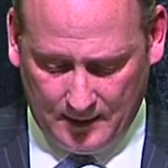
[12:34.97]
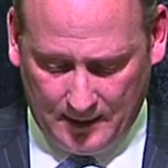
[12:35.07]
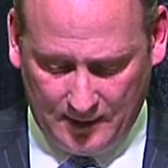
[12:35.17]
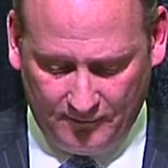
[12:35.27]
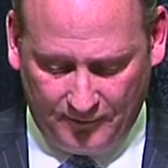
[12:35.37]

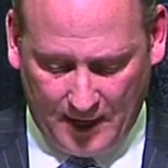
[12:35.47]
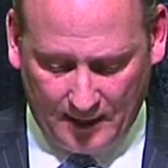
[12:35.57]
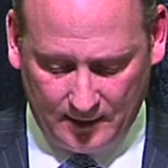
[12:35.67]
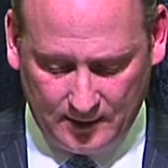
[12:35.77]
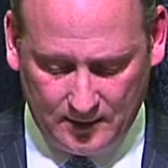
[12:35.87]
And then
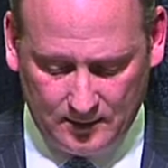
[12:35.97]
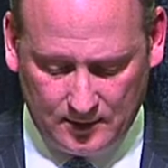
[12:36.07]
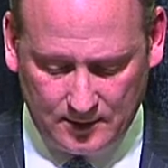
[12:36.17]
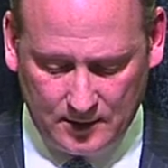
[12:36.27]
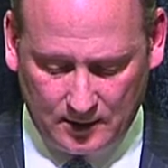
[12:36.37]
finally,
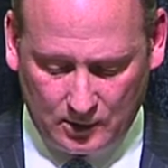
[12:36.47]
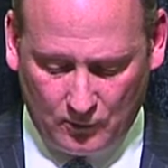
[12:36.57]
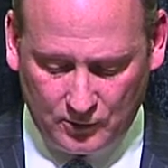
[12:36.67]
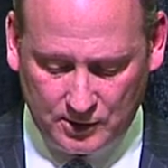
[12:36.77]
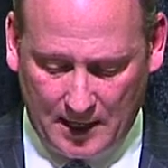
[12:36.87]
conduct
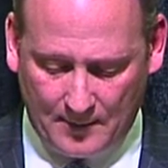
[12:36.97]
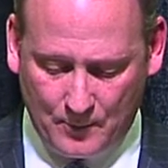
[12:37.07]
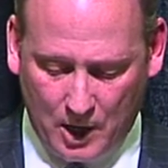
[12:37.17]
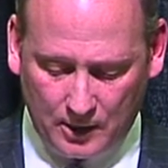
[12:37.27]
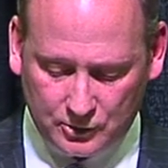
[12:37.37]
oversight and
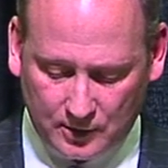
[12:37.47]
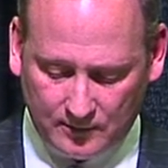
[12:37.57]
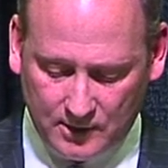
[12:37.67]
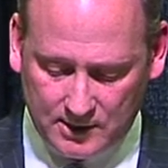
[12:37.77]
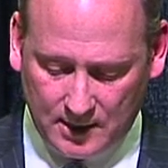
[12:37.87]
monitoring
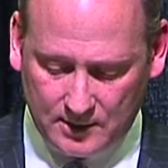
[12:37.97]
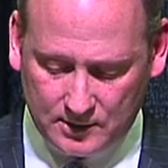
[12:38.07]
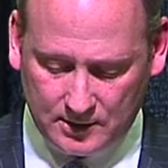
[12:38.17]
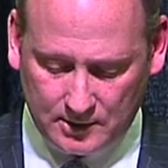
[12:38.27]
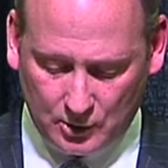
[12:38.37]
of these
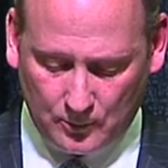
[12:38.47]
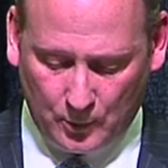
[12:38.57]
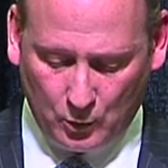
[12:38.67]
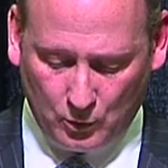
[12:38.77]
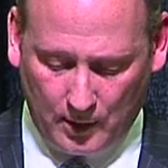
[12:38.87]
agencies under
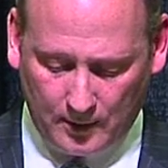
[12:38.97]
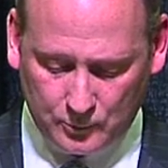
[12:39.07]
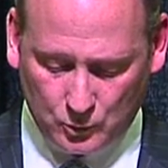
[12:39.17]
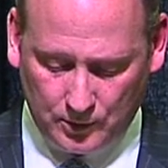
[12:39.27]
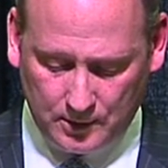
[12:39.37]

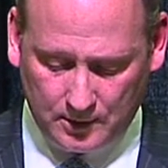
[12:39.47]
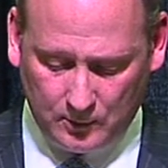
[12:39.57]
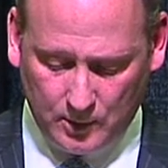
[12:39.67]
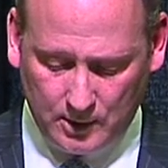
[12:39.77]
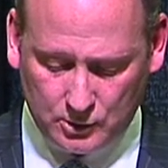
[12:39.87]
programs within the
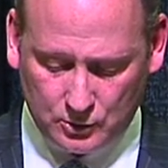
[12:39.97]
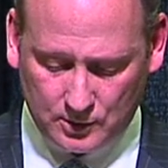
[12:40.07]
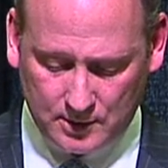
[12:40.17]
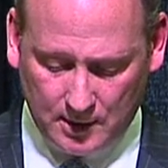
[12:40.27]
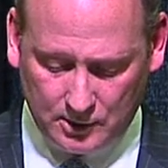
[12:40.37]
committee's
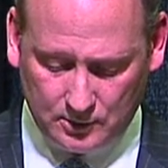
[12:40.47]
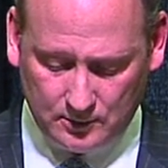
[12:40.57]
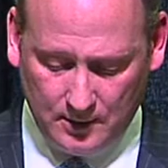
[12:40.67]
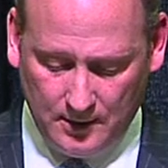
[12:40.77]
jurisdiction,